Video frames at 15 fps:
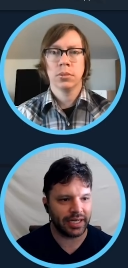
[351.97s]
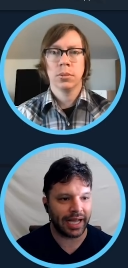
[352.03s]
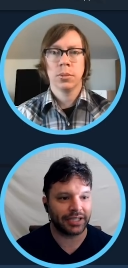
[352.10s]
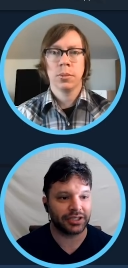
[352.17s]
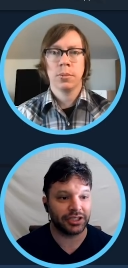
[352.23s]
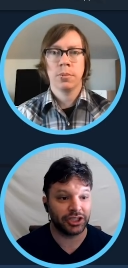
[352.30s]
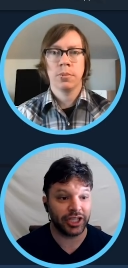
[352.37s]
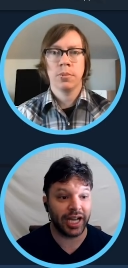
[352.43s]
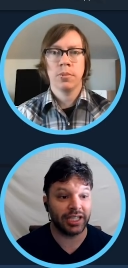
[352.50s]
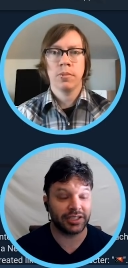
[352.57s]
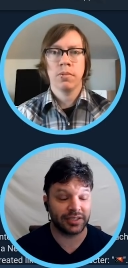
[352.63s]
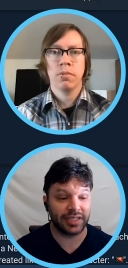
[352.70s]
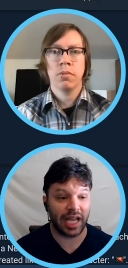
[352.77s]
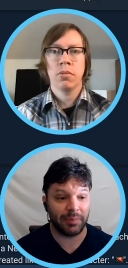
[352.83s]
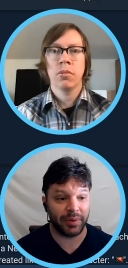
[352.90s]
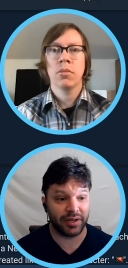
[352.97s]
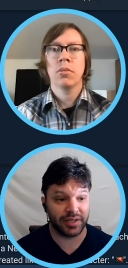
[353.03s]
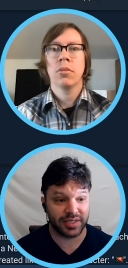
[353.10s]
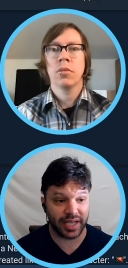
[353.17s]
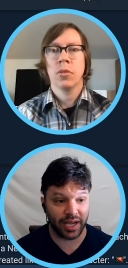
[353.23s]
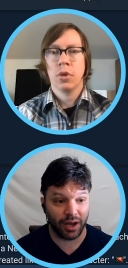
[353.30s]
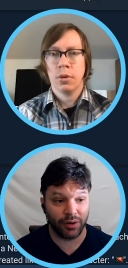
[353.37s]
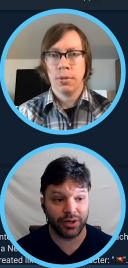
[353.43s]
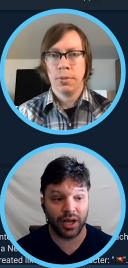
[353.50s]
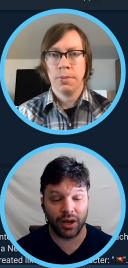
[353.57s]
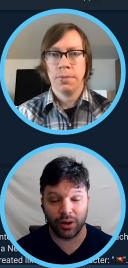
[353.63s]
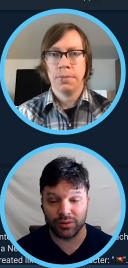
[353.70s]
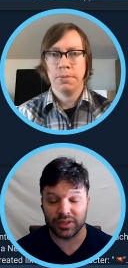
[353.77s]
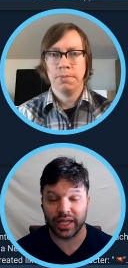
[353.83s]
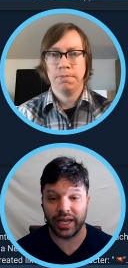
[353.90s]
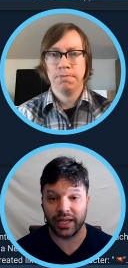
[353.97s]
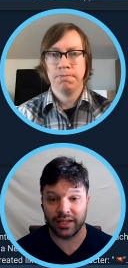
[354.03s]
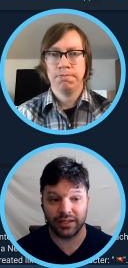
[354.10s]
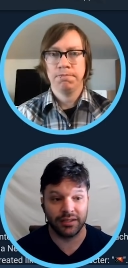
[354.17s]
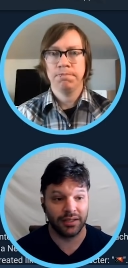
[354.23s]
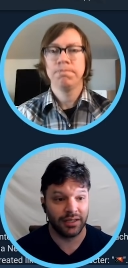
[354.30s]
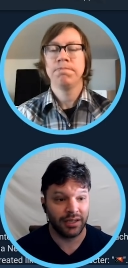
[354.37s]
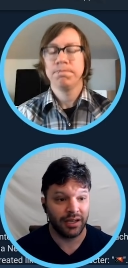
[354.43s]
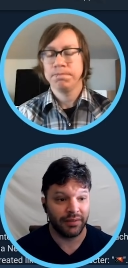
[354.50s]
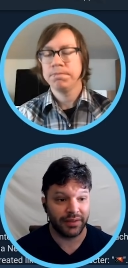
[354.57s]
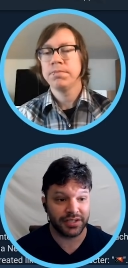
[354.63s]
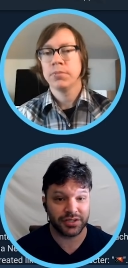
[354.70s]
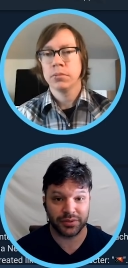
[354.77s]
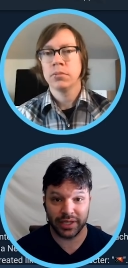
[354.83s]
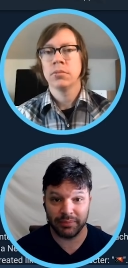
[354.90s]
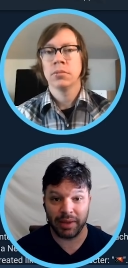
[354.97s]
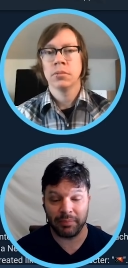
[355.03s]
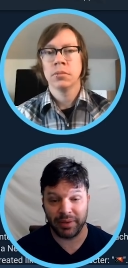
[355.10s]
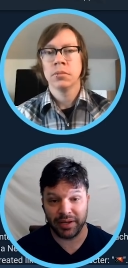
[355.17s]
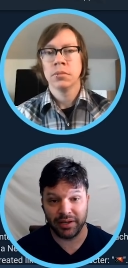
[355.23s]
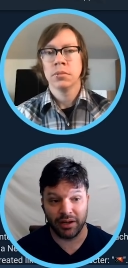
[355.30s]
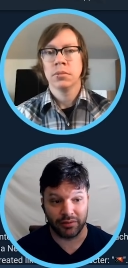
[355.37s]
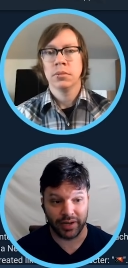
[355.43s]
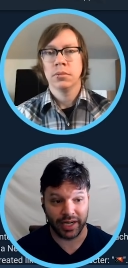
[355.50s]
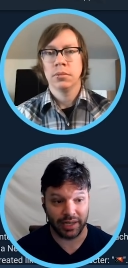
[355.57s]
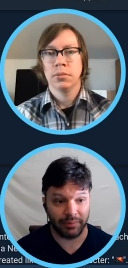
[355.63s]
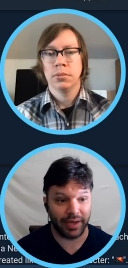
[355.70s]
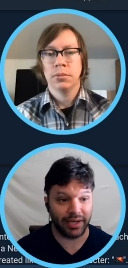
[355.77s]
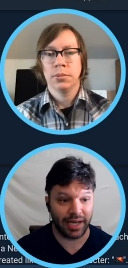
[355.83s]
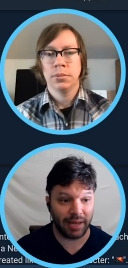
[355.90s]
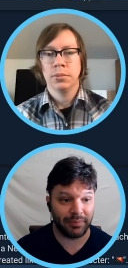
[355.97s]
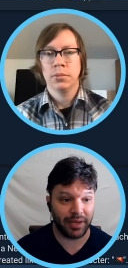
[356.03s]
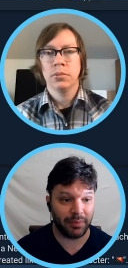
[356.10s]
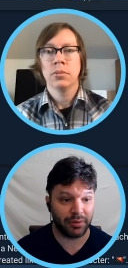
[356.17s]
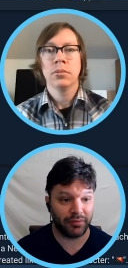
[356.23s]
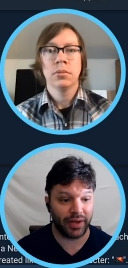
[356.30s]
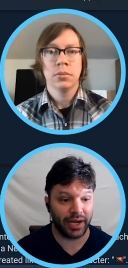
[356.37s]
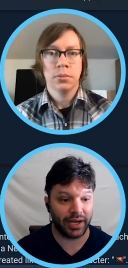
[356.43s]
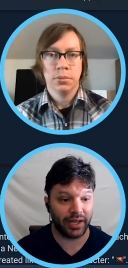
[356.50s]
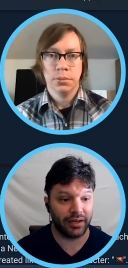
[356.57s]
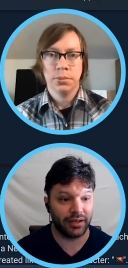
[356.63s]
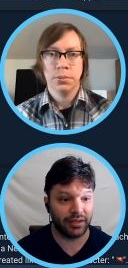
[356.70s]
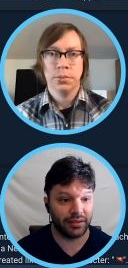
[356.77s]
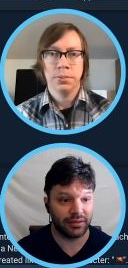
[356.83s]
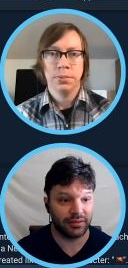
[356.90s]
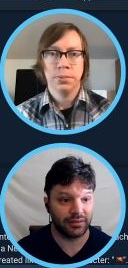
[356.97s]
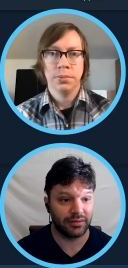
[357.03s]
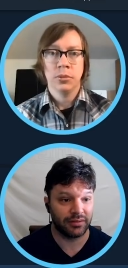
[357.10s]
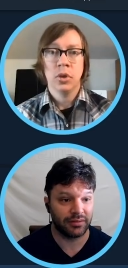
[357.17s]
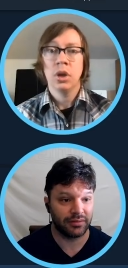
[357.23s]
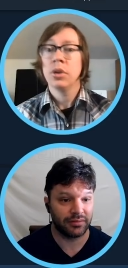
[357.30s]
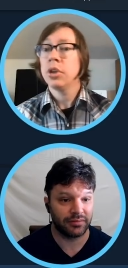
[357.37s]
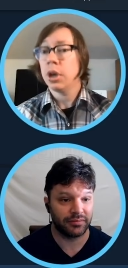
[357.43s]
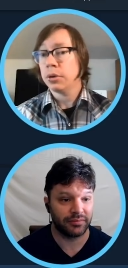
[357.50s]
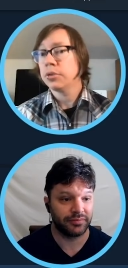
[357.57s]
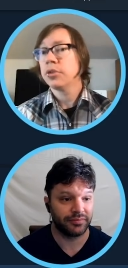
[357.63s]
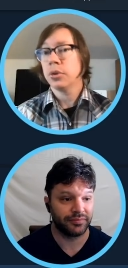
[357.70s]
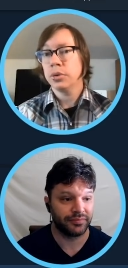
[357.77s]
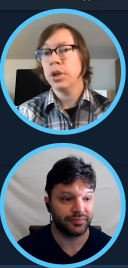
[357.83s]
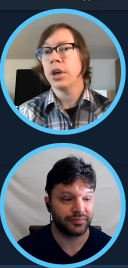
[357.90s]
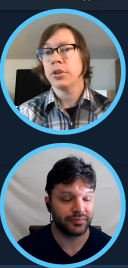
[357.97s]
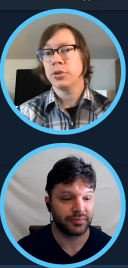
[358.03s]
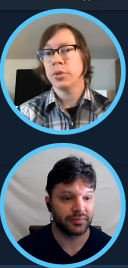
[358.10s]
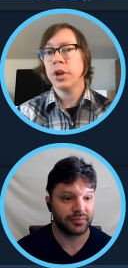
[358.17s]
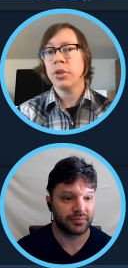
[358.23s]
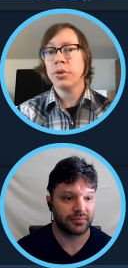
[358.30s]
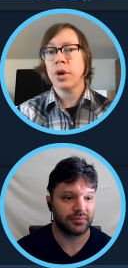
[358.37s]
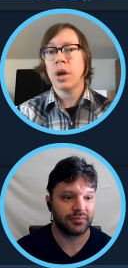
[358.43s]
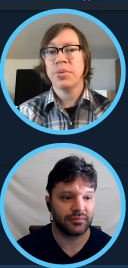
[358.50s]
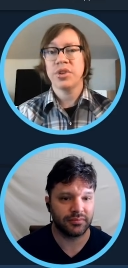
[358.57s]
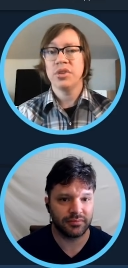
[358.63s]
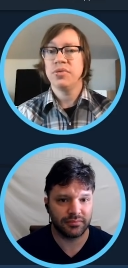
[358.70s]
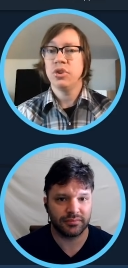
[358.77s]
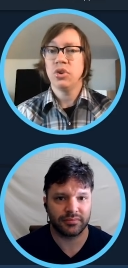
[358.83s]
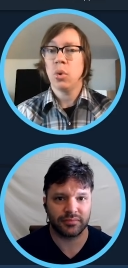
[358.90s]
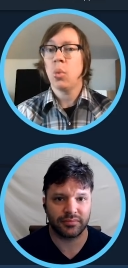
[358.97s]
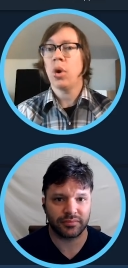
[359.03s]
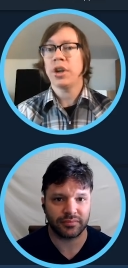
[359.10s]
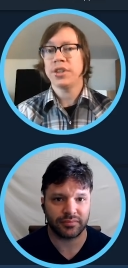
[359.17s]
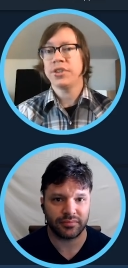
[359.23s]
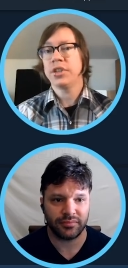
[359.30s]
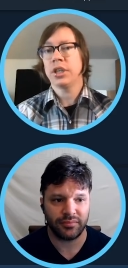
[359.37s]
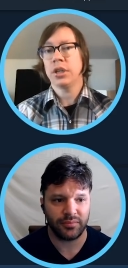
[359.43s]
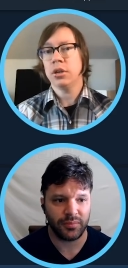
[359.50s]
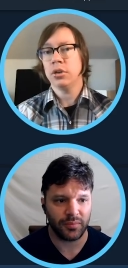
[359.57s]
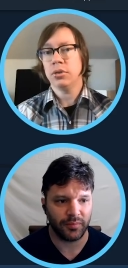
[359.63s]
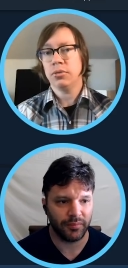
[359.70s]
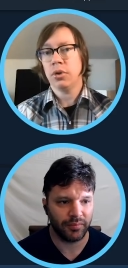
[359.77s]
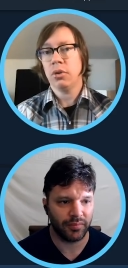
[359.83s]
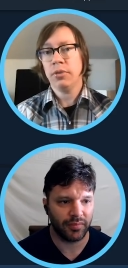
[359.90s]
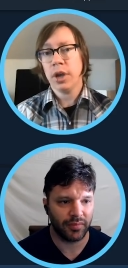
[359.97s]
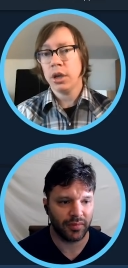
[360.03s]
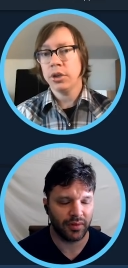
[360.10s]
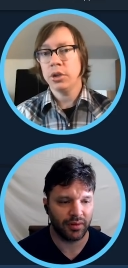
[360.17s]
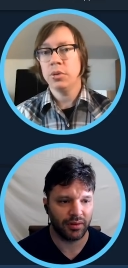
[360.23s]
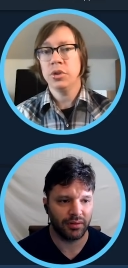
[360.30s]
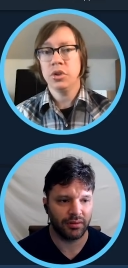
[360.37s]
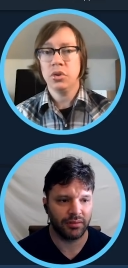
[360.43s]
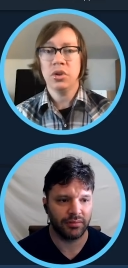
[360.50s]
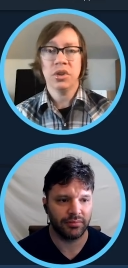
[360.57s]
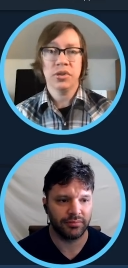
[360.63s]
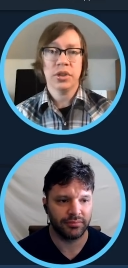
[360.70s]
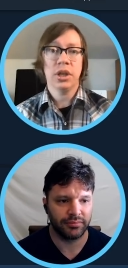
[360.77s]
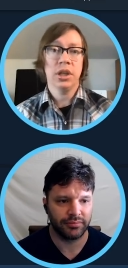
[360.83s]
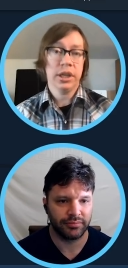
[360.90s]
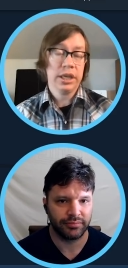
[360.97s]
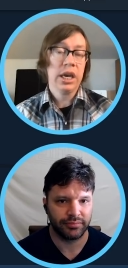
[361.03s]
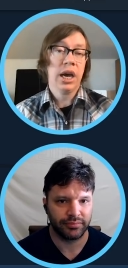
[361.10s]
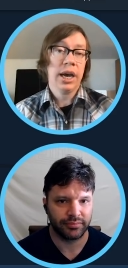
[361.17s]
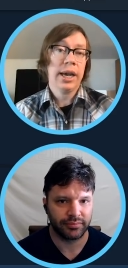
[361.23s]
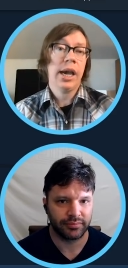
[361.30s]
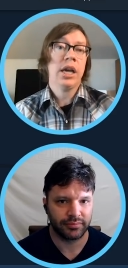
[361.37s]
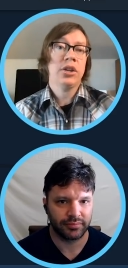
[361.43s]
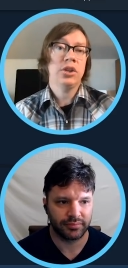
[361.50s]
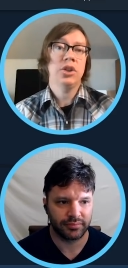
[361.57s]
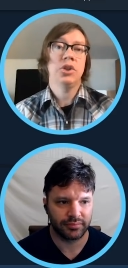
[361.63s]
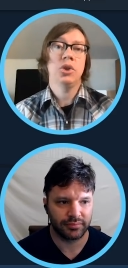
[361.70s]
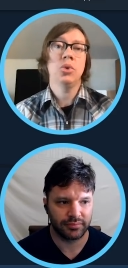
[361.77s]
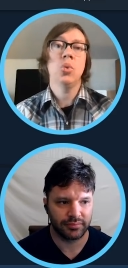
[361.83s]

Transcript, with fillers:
Speaker 1: actually change the type here and say, oh no, like the string might be null, right? It might not be provided.
Speaker 2: Yeah. So yeah. So another option, if you don't want to stick in a default value, is you can say like, yeah, I actually do